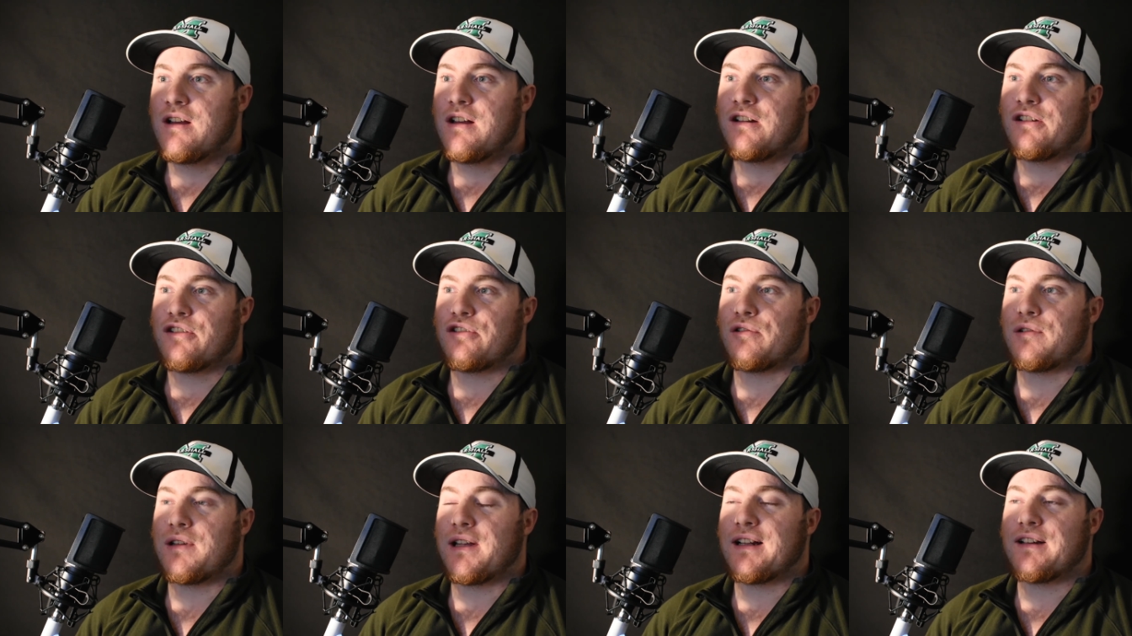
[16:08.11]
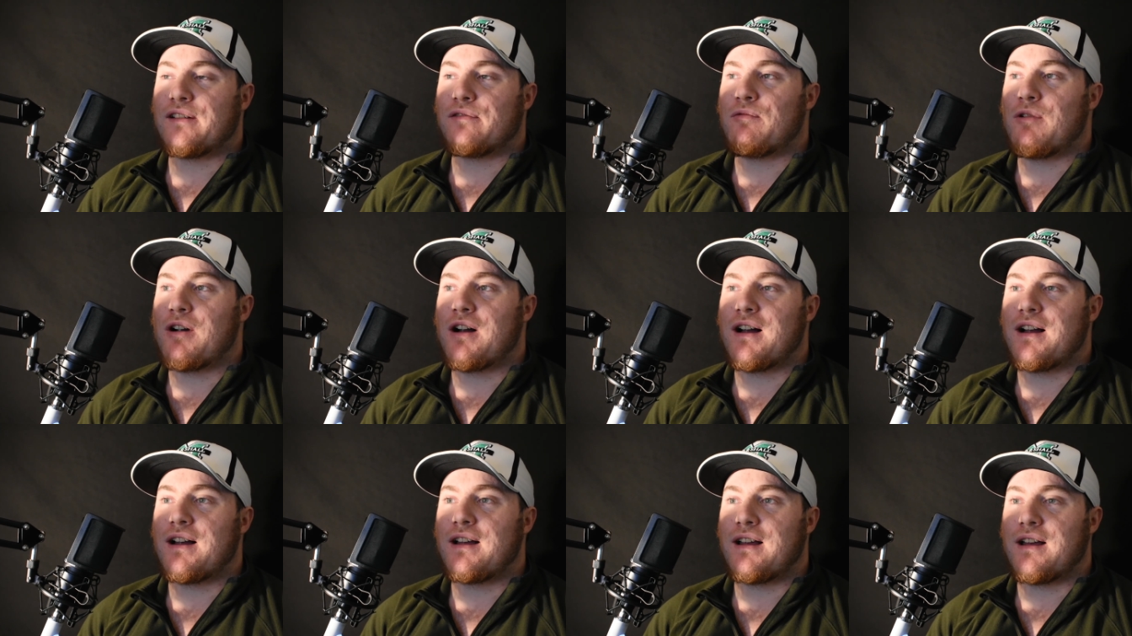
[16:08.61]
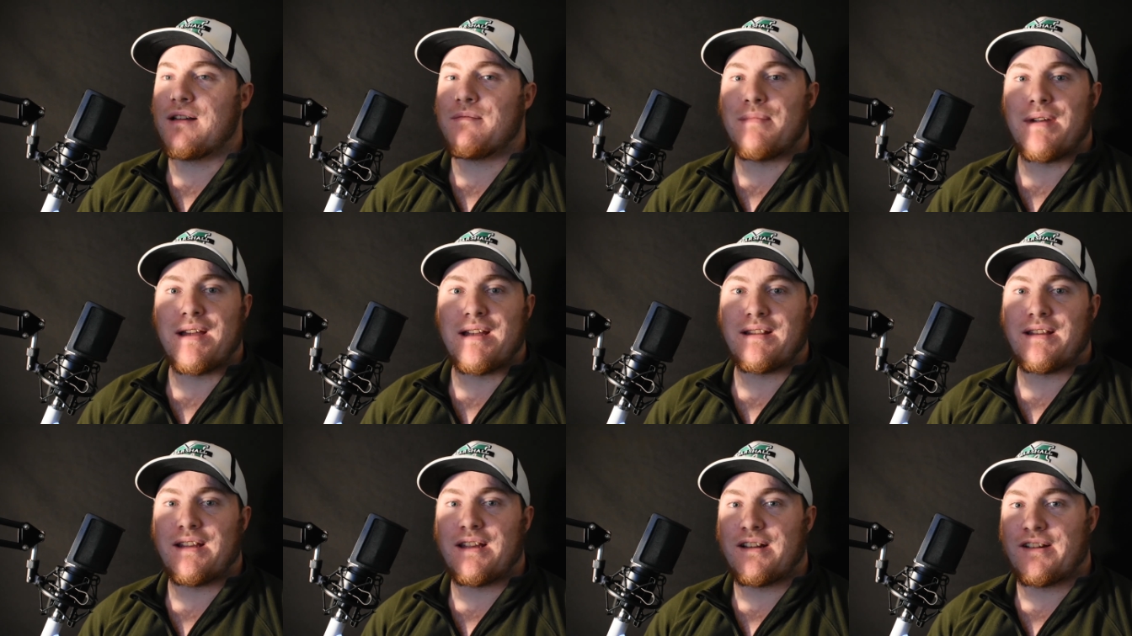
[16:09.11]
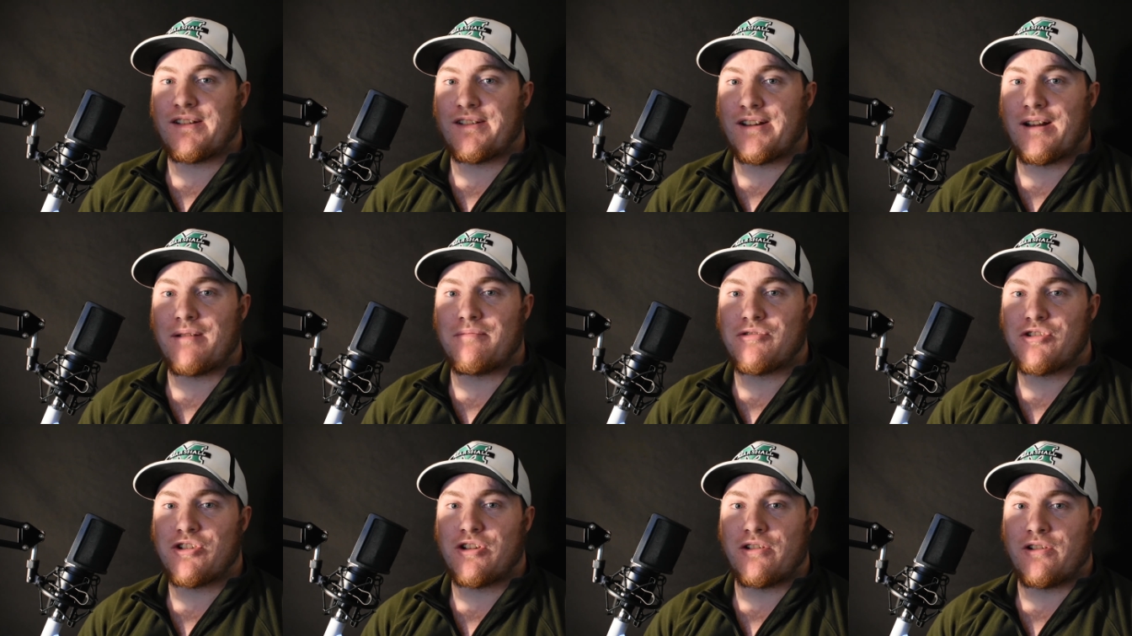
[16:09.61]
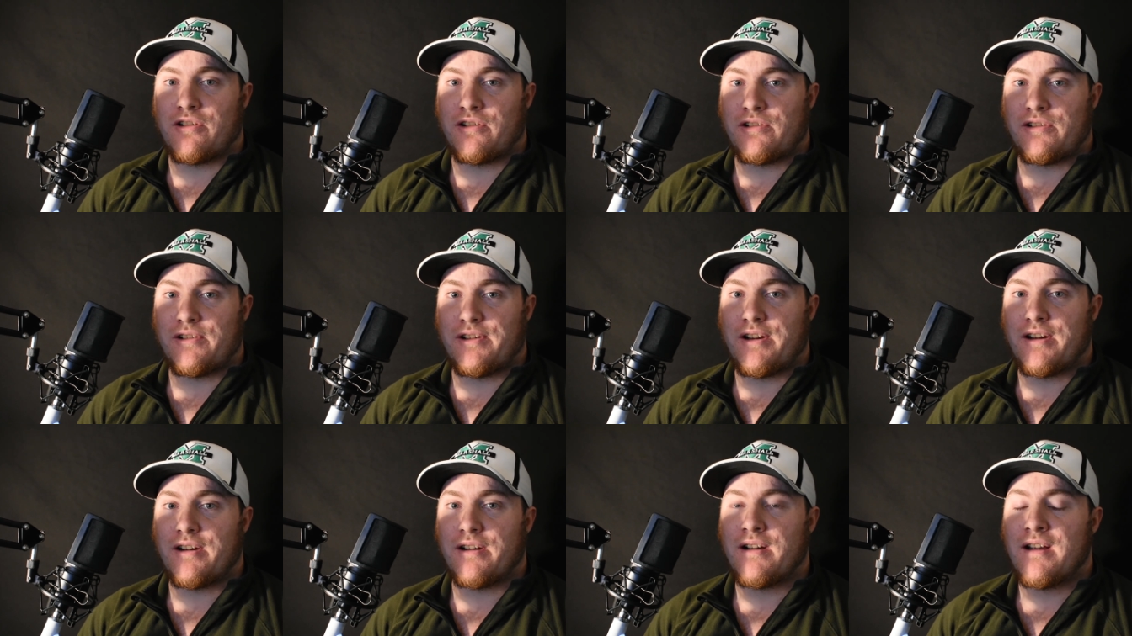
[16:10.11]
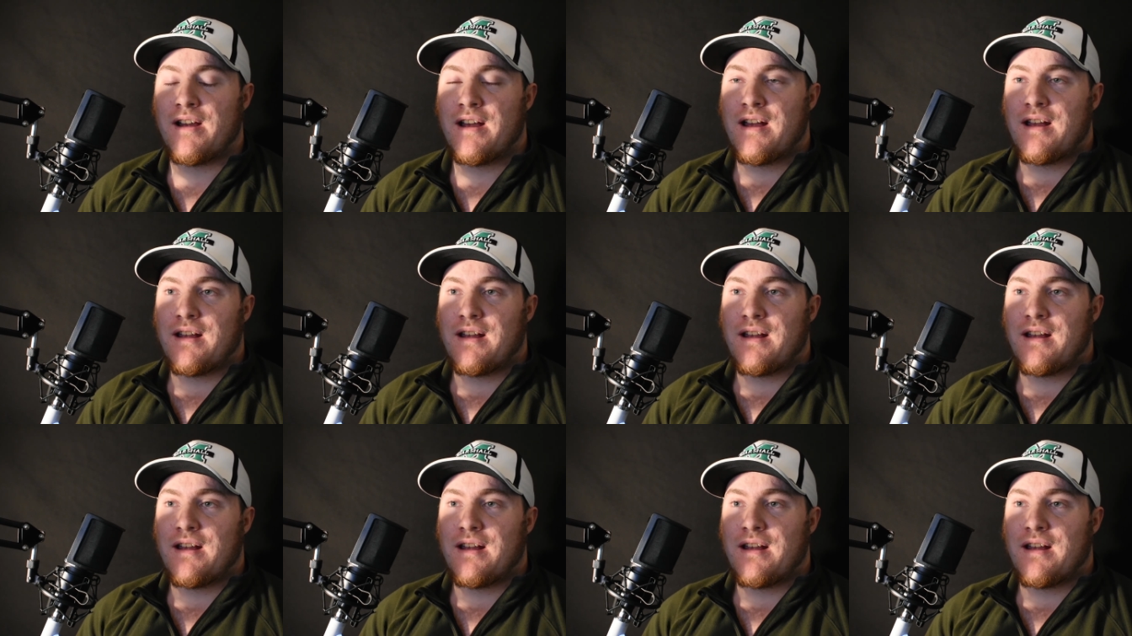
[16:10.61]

So that's why I made the assumption earlier